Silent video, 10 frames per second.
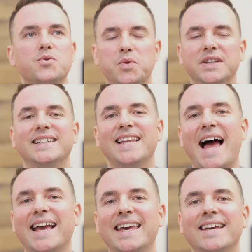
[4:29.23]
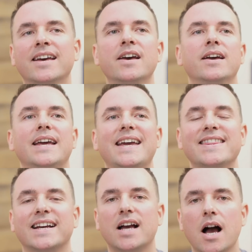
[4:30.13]
really lacking in
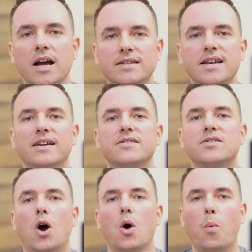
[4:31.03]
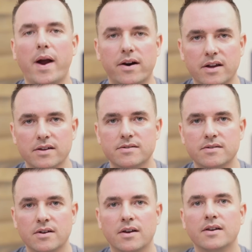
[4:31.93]
the context awareness
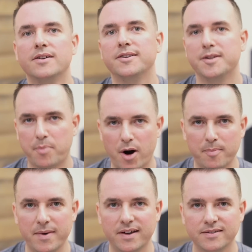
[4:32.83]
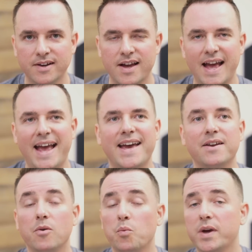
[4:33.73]
department.
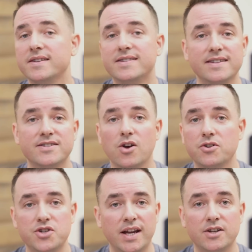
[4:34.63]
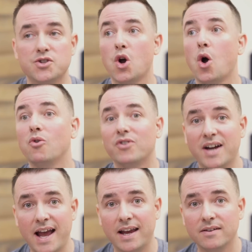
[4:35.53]
And we could see this all change
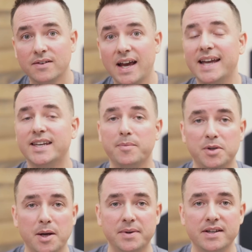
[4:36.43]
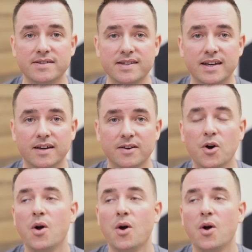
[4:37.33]
overnight at WWDC.